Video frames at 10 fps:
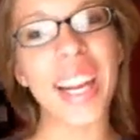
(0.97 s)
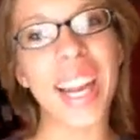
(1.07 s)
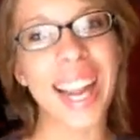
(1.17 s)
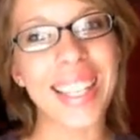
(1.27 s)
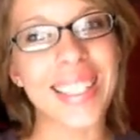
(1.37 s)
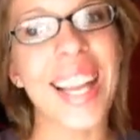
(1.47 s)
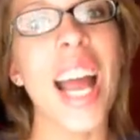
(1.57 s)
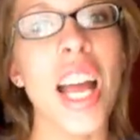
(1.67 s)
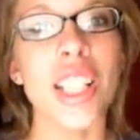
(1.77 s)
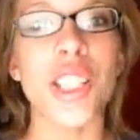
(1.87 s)
Hey guys,
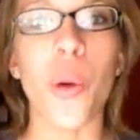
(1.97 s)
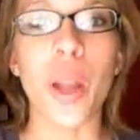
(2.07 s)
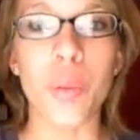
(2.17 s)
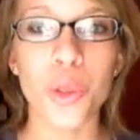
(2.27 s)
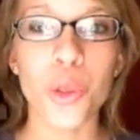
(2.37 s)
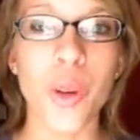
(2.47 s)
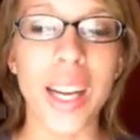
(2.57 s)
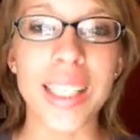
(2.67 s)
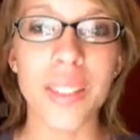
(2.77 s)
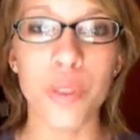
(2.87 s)
so it was
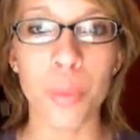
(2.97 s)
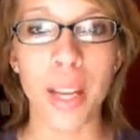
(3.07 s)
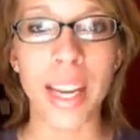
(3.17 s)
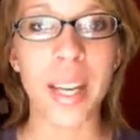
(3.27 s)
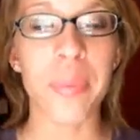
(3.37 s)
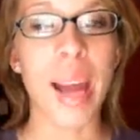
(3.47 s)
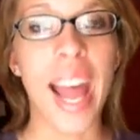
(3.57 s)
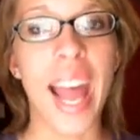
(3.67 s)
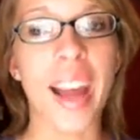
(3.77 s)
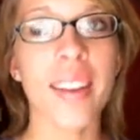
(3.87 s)
requested for me
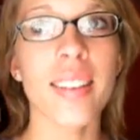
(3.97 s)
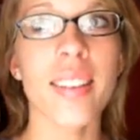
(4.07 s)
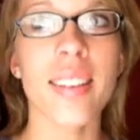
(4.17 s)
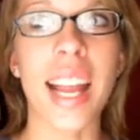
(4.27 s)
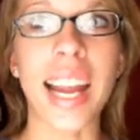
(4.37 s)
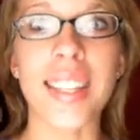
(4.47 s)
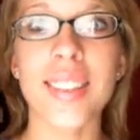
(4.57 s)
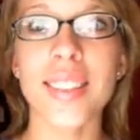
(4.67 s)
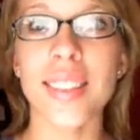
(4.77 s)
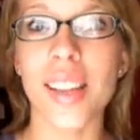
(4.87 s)
by
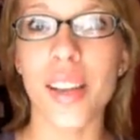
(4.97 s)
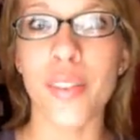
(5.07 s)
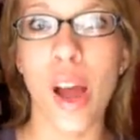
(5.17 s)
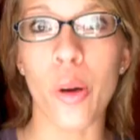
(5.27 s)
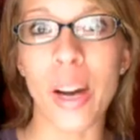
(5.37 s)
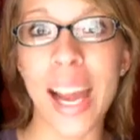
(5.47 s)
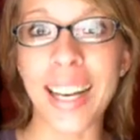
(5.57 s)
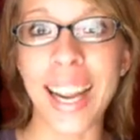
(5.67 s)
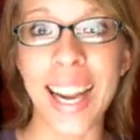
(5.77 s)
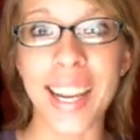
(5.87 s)
Essence Love
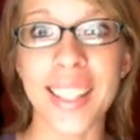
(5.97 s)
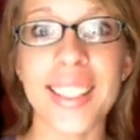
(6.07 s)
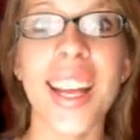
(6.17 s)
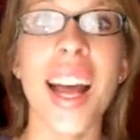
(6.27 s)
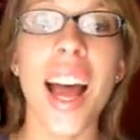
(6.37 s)
09X.